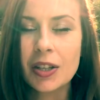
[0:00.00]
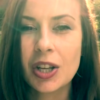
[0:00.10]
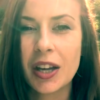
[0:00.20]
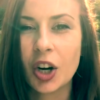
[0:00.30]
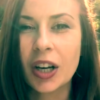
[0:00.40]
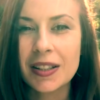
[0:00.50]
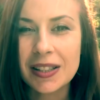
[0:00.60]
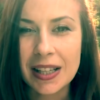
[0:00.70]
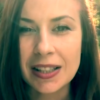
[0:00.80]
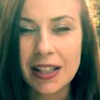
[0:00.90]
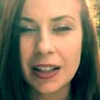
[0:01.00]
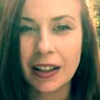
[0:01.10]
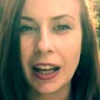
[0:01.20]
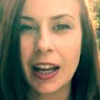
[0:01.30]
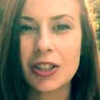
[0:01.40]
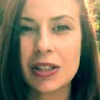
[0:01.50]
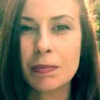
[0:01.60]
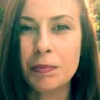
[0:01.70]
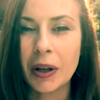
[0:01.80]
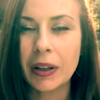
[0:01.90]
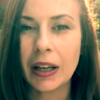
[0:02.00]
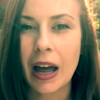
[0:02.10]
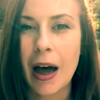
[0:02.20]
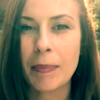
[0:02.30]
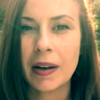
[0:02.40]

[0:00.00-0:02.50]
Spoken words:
so that you're consistently just building up